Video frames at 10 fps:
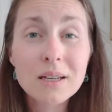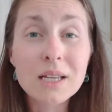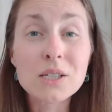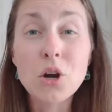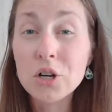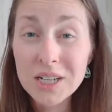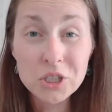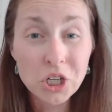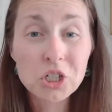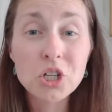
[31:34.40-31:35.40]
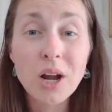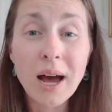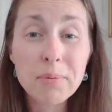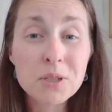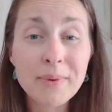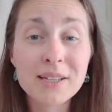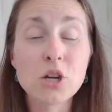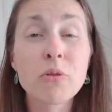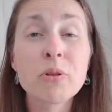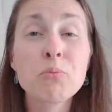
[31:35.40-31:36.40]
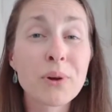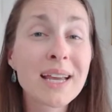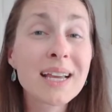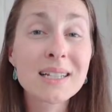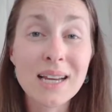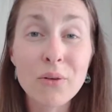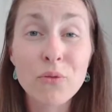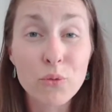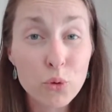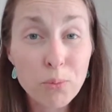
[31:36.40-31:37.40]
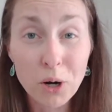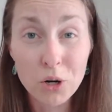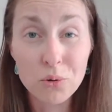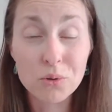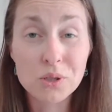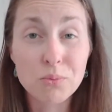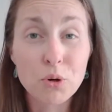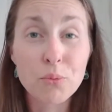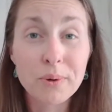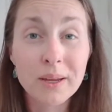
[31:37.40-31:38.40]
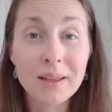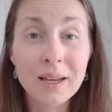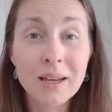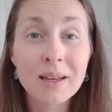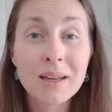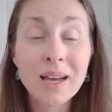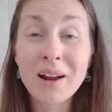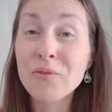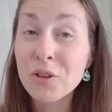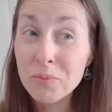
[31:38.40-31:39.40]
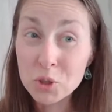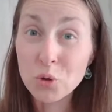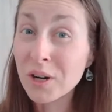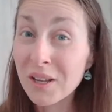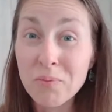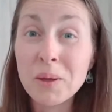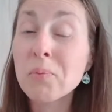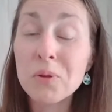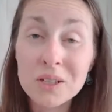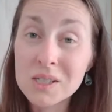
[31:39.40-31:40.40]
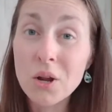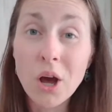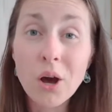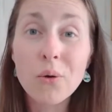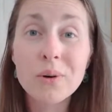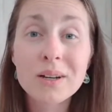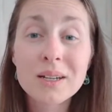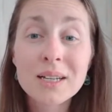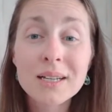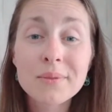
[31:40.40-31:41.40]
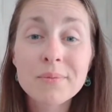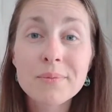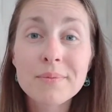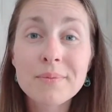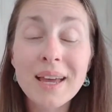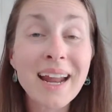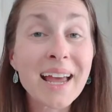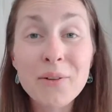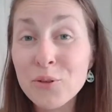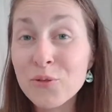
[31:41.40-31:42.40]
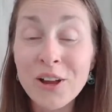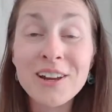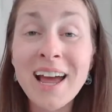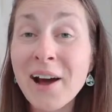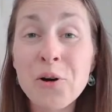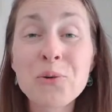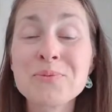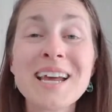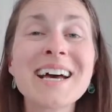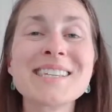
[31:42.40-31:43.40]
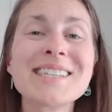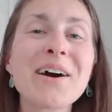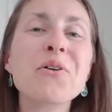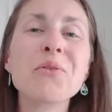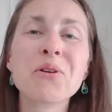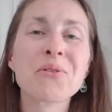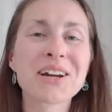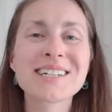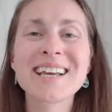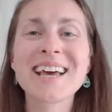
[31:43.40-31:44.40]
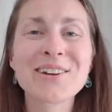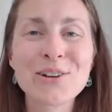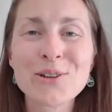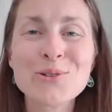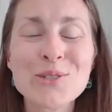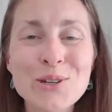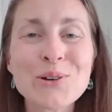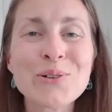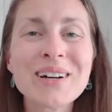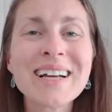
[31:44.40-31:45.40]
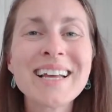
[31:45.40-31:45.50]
Is our digestion optimized? Are we breaking down food particles appropriately? And for the majority of people, it's a no. And I have a fun at-home test that when we work together, you do.